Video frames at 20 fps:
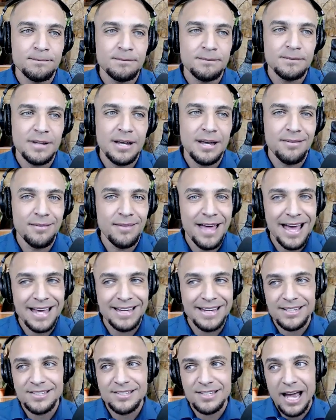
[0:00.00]
And that
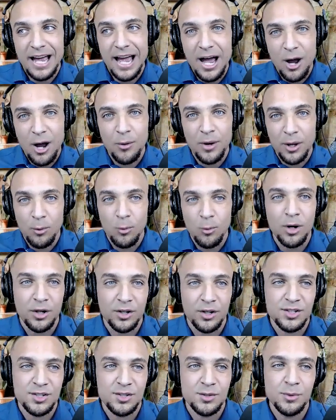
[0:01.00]
is how it
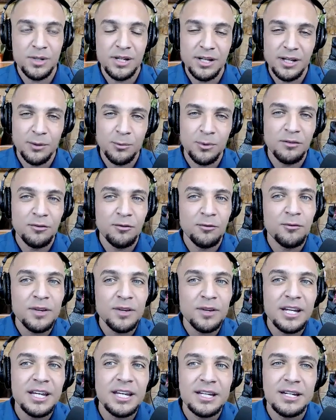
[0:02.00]
works. We
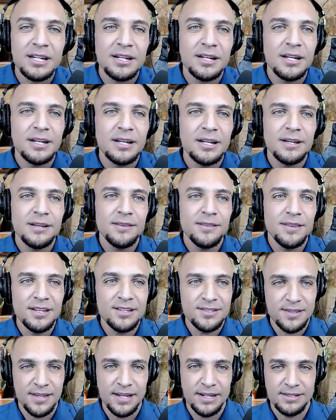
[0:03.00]
feed
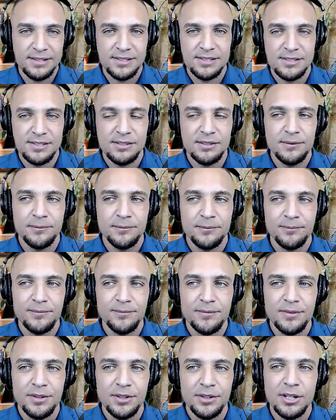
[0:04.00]
these things.
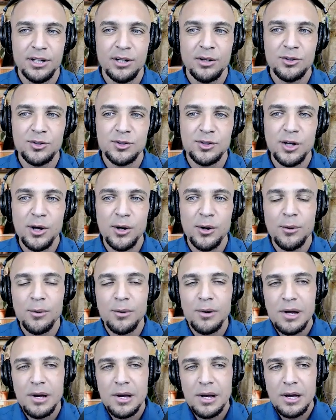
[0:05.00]
So
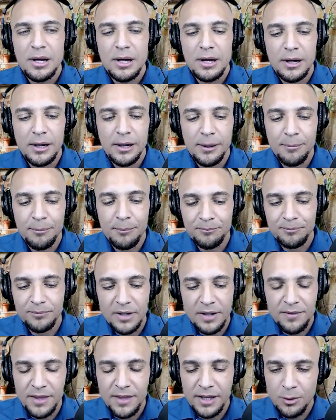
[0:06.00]

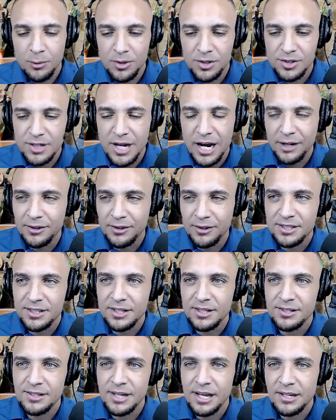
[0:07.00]
I think it was
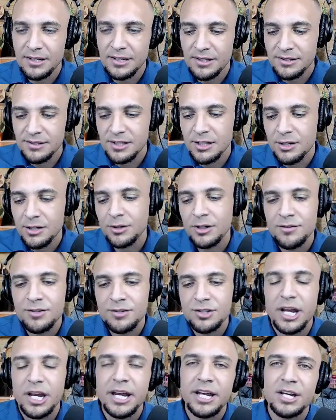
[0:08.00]
Socrates said the secret of
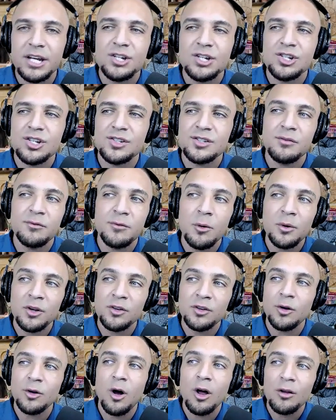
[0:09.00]
change is to
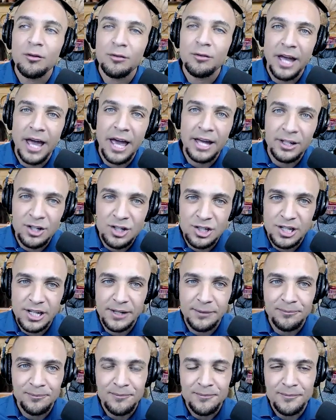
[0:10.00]
focus all of your
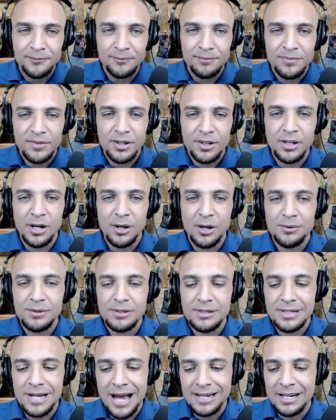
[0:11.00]
energy,
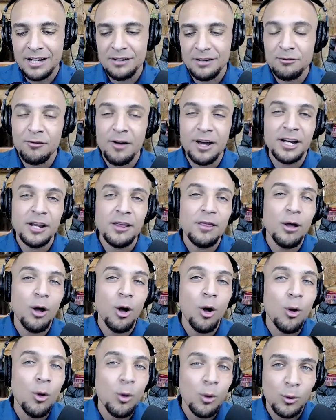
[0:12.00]
not on fighting the
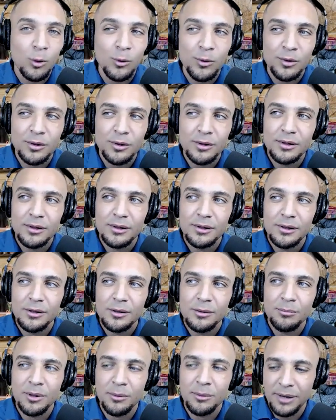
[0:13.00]
old,
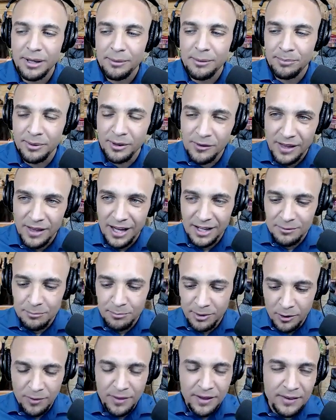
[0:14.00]
but on
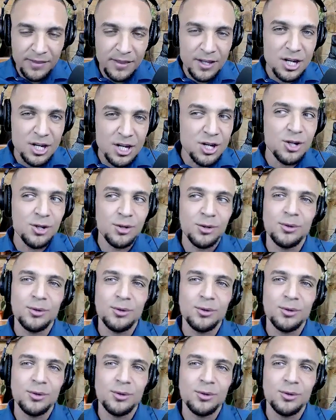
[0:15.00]
building the new.